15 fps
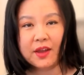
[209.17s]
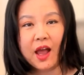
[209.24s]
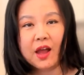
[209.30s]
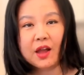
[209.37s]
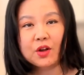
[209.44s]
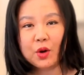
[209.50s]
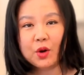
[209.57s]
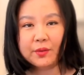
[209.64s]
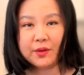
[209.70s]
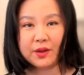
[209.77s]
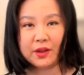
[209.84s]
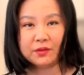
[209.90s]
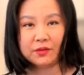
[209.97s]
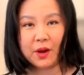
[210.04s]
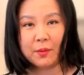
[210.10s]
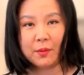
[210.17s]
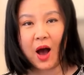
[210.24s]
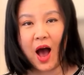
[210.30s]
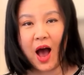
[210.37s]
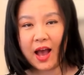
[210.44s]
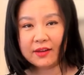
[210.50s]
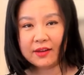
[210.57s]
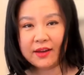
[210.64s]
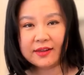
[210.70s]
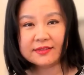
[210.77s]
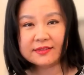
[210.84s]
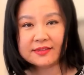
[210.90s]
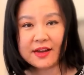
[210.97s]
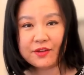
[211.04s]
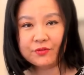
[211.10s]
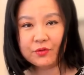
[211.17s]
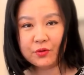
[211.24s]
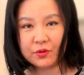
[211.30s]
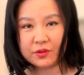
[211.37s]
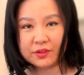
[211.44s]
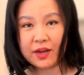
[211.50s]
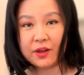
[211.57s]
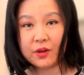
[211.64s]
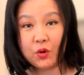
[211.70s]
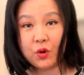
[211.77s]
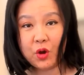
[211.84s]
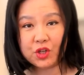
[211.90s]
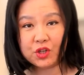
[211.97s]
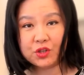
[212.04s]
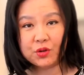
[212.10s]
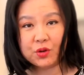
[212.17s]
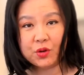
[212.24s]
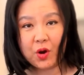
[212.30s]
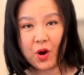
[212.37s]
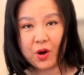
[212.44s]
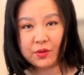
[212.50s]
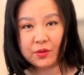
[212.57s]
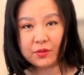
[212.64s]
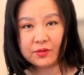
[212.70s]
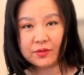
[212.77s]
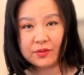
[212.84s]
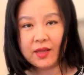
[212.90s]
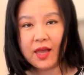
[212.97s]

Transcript: The curriculum highlights several psychological hurdles